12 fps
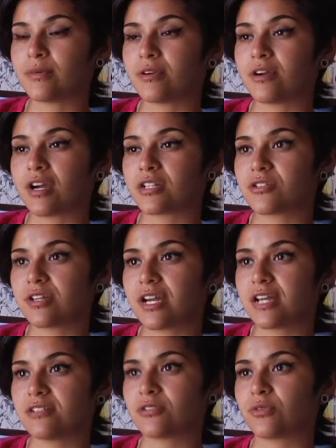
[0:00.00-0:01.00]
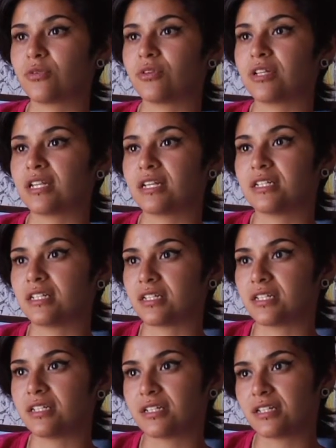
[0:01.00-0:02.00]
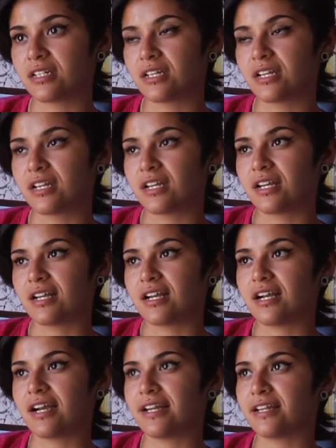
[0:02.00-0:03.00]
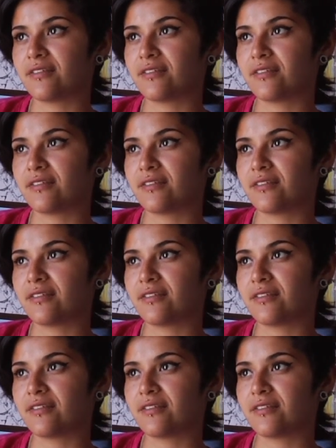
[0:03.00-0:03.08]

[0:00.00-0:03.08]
able to graduate high school and I did. I